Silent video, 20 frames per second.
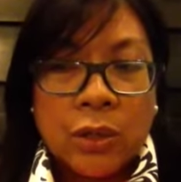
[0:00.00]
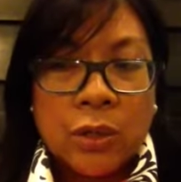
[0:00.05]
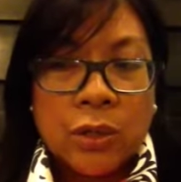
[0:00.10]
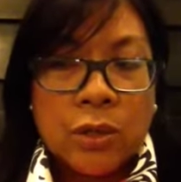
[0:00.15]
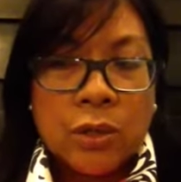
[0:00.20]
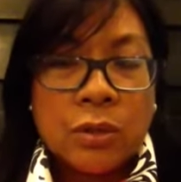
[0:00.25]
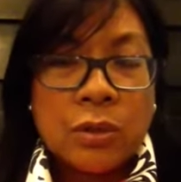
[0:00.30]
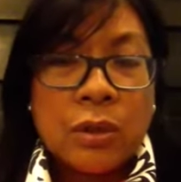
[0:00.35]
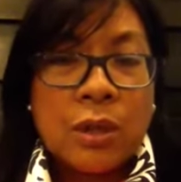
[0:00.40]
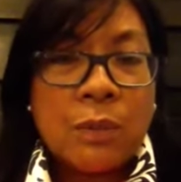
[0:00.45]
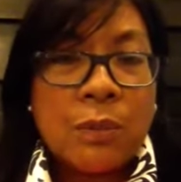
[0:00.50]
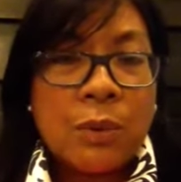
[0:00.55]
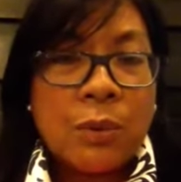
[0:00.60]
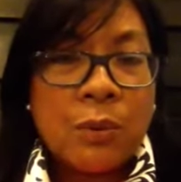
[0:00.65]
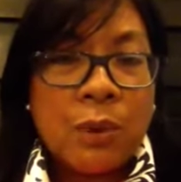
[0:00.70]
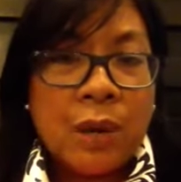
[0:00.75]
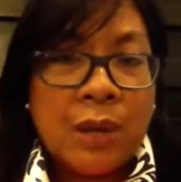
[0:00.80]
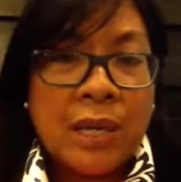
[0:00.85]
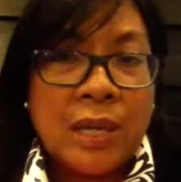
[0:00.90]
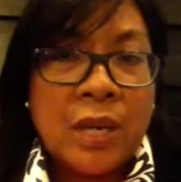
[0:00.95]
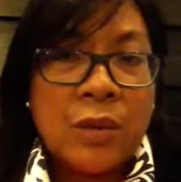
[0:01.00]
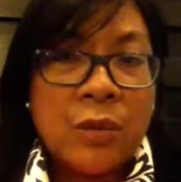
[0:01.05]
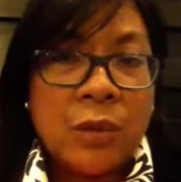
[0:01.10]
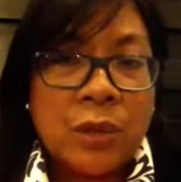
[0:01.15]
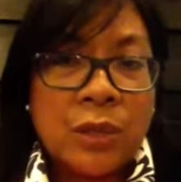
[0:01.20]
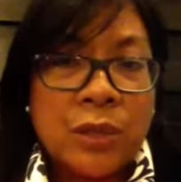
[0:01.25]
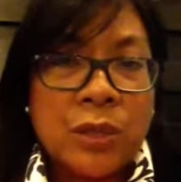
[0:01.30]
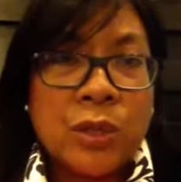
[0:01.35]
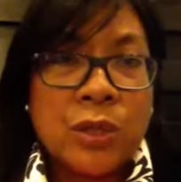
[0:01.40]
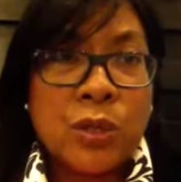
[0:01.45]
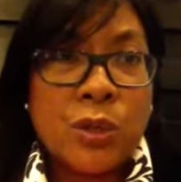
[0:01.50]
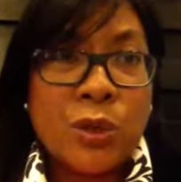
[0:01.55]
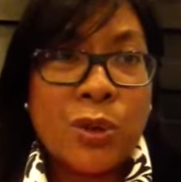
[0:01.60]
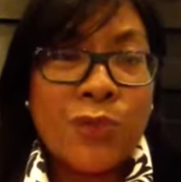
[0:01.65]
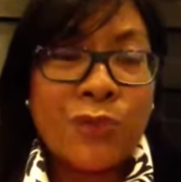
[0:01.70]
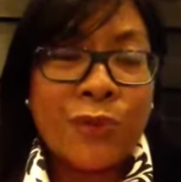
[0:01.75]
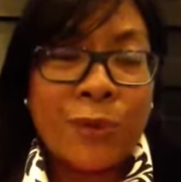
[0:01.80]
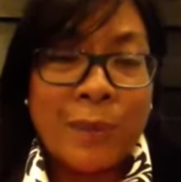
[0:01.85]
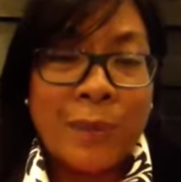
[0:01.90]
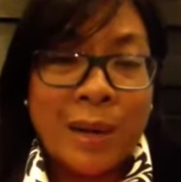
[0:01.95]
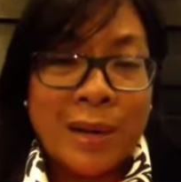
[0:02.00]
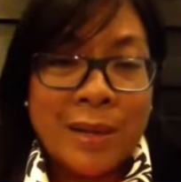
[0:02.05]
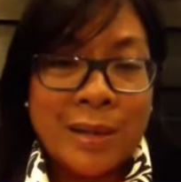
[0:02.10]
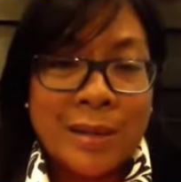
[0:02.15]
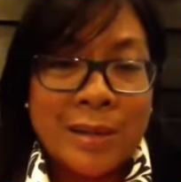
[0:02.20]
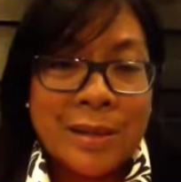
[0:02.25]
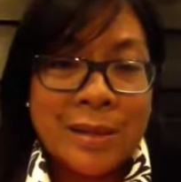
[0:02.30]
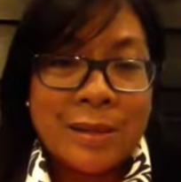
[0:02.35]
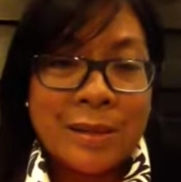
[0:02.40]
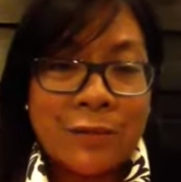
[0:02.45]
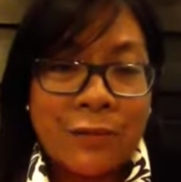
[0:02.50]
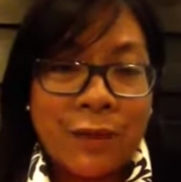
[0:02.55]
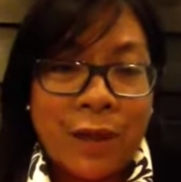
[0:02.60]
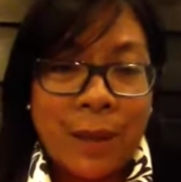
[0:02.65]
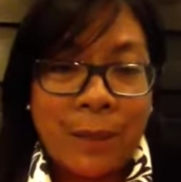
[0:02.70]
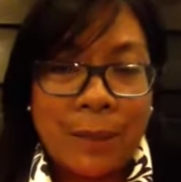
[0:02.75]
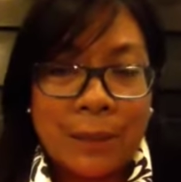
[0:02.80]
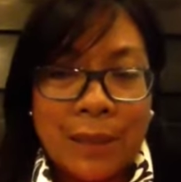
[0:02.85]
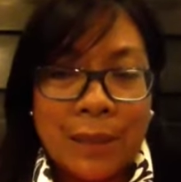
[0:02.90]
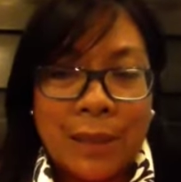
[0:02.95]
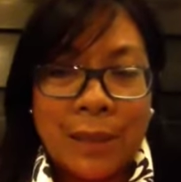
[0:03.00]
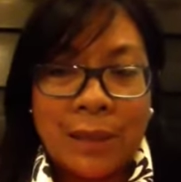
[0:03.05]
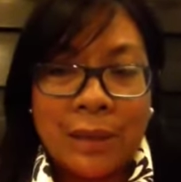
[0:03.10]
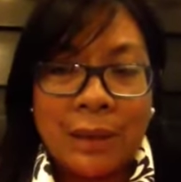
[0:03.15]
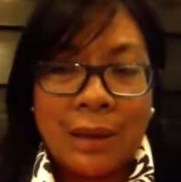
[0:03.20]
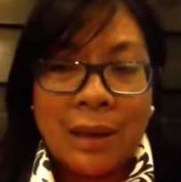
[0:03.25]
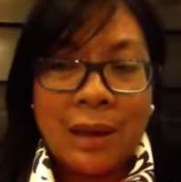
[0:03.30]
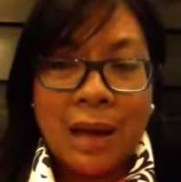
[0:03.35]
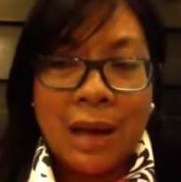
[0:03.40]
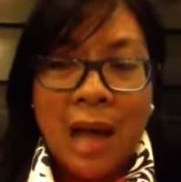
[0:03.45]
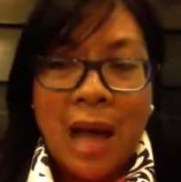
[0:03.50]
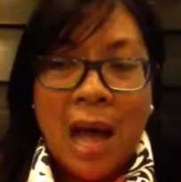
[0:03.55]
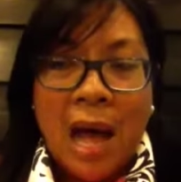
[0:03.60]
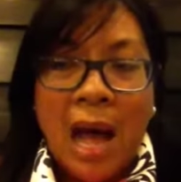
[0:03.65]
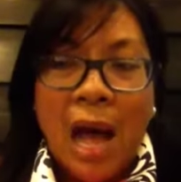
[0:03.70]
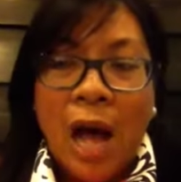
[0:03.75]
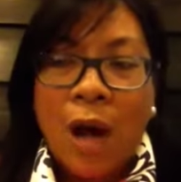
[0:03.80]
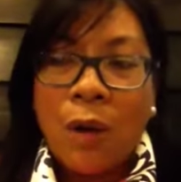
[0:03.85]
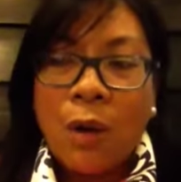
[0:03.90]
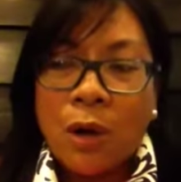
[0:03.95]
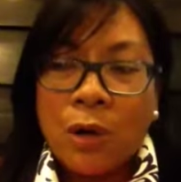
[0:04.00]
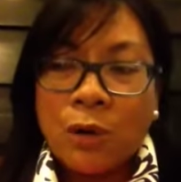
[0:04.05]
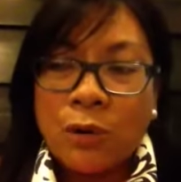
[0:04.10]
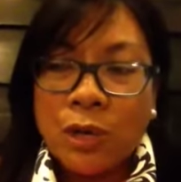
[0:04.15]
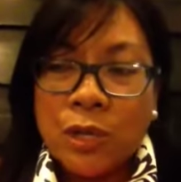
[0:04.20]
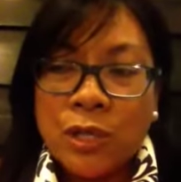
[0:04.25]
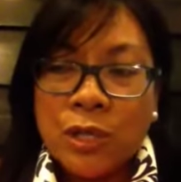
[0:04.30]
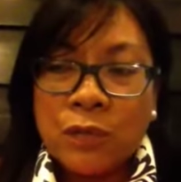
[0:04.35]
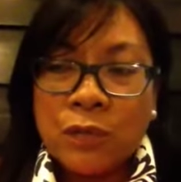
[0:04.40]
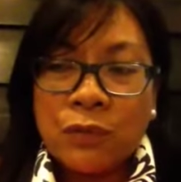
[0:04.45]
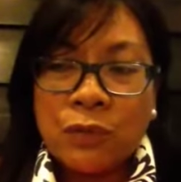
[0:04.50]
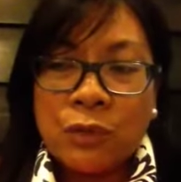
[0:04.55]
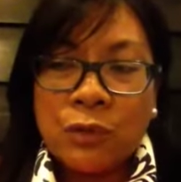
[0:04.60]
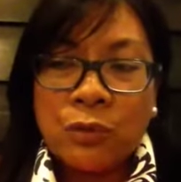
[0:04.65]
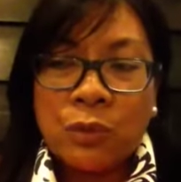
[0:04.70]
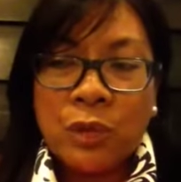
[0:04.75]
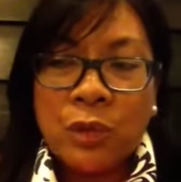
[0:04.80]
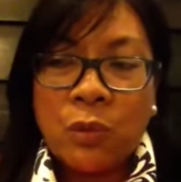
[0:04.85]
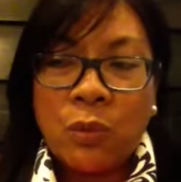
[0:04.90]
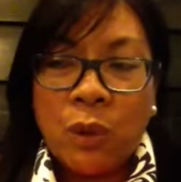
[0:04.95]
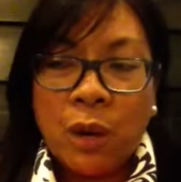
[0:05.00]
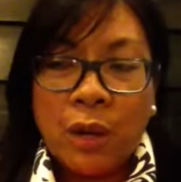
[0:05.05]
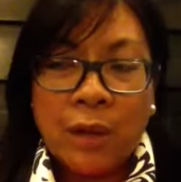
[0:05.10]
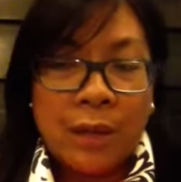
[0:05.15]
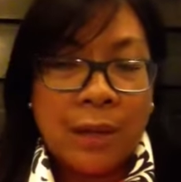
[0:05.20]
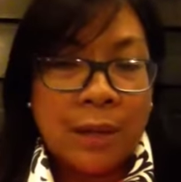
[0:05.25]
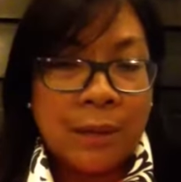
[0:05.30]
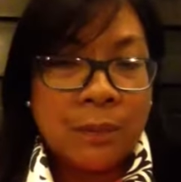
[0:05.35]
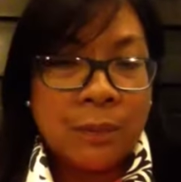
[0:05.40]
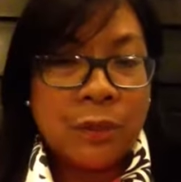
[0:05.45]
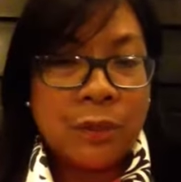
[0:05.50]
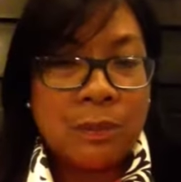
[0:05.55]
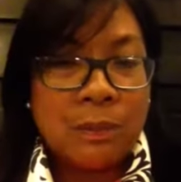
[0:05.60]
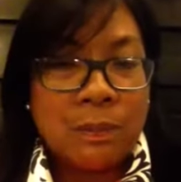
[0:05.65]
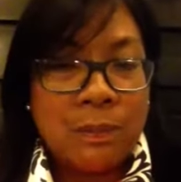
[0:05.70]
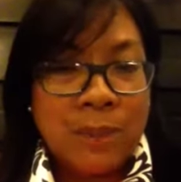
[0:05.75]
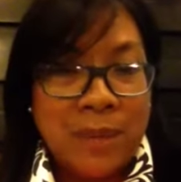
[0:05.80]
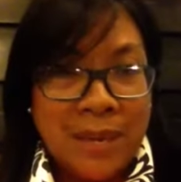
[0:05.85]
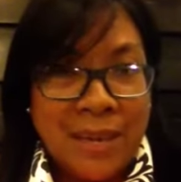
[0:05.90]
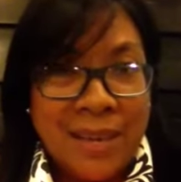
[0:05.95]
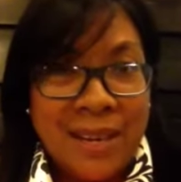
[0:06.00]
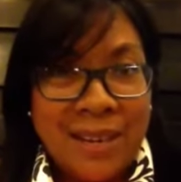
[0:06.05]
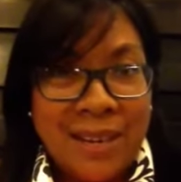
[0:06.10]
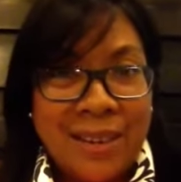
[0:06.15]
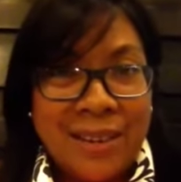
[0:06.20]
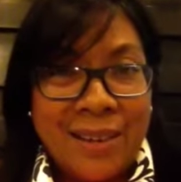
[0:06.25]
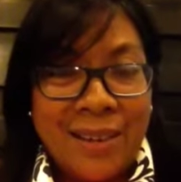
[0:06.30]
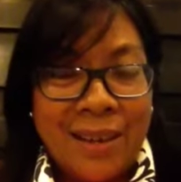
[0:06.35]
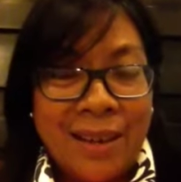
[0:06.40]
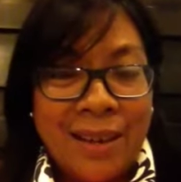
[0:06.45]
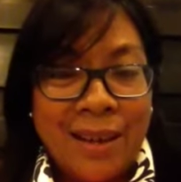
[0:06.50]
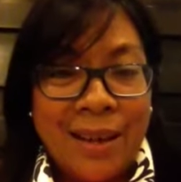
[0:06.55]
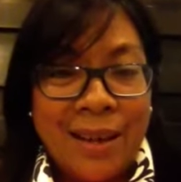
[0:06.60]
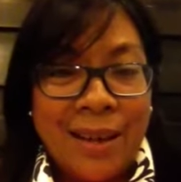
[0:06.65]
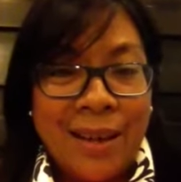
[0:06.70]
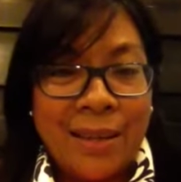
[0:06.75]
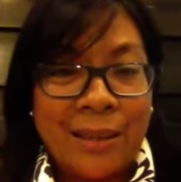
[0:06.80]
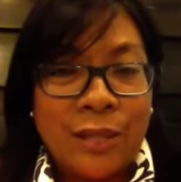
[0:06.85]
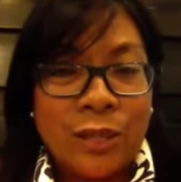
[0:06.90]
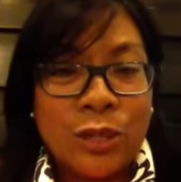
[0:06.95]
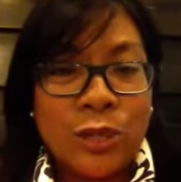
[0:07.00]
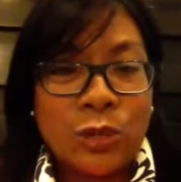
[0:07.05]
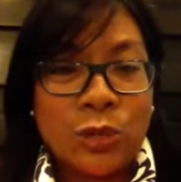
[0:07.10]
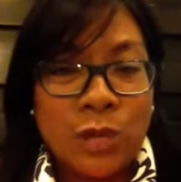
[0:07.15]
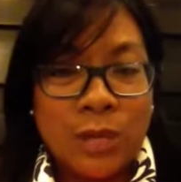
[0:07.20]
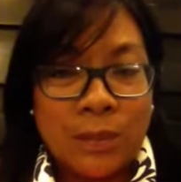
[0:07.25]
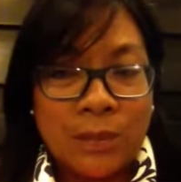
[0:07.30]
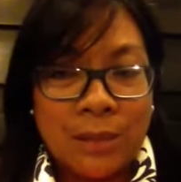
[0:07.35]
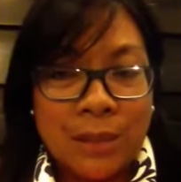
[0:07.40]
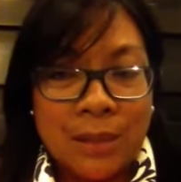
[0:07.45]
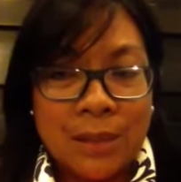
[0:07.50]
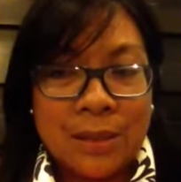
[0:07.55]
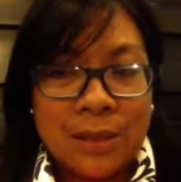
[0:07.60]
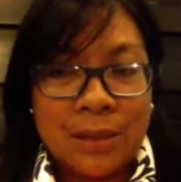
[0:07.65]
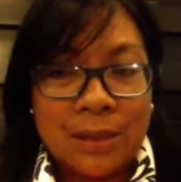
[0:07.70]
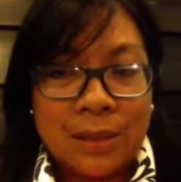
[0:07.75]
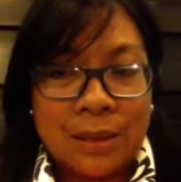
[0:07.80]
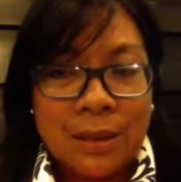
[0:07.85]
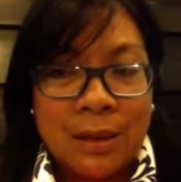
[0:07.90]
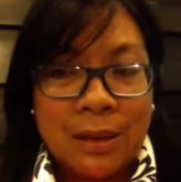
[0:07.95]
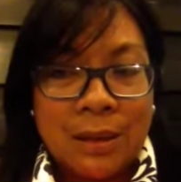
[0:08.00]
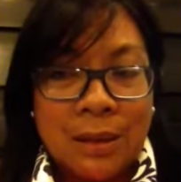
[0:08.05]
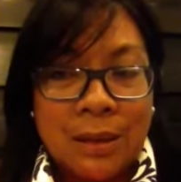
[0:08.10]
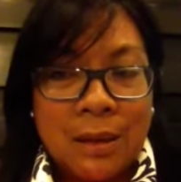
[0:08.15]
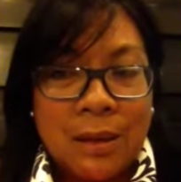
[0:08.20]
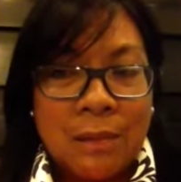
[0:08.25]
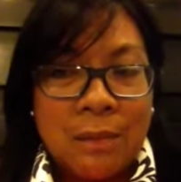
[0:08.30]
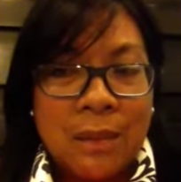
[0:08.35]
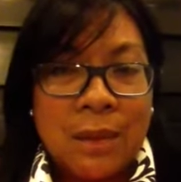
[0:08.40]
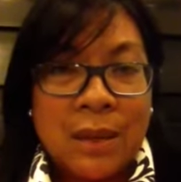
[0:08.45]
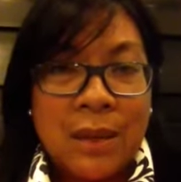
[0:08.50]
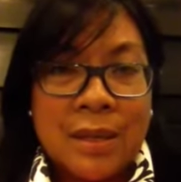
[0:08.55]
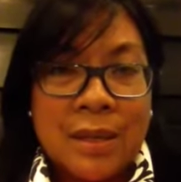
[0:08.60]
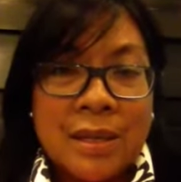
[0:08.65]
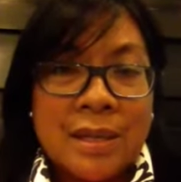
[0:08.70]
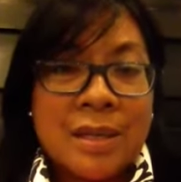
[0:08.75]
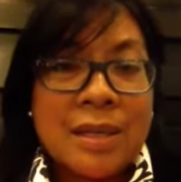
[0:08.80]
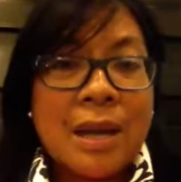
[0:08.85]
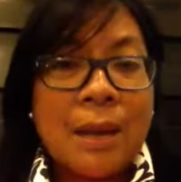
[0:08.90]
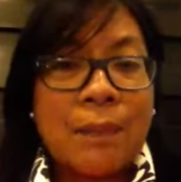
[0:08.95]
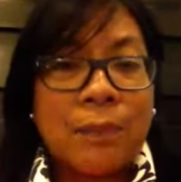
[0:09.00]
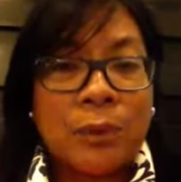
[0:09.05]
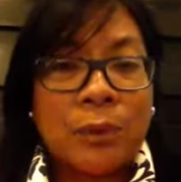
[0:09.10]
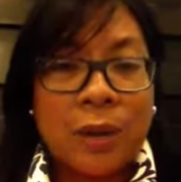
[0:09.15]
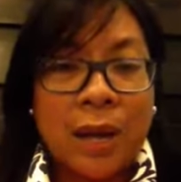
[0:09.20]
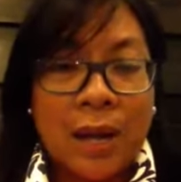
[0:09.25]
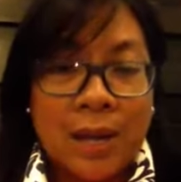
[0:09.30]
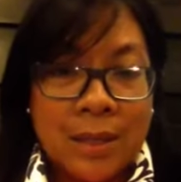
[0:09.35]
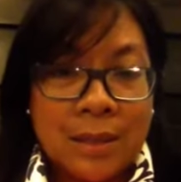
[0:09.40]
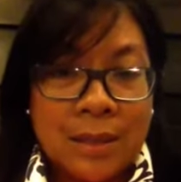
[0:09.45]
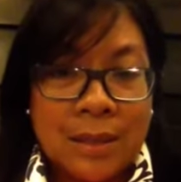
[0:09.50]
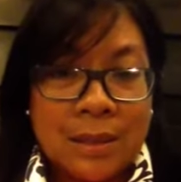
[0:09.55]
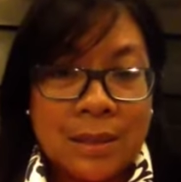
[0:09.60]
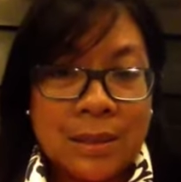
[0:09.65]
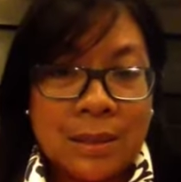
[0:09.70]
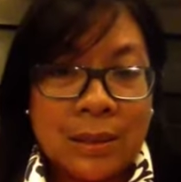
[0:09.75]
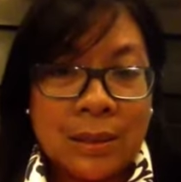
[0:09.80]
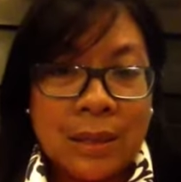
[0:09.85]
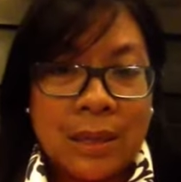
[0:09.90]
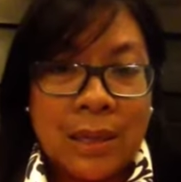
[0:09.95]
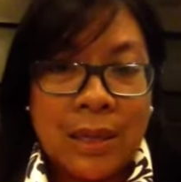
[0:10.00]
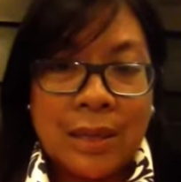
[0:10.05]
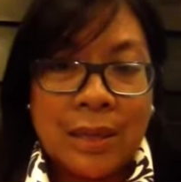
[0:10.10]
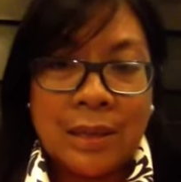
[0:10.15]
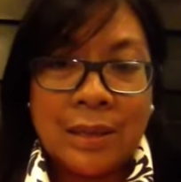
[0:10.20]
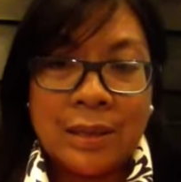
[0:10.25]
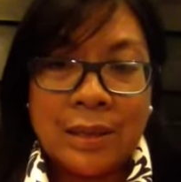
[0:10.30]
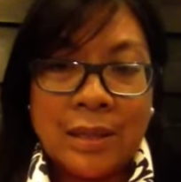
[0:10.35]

So number one, he wants to know from us as a family, how aggressive do we want him to be in the treatment? Because it's up to us. He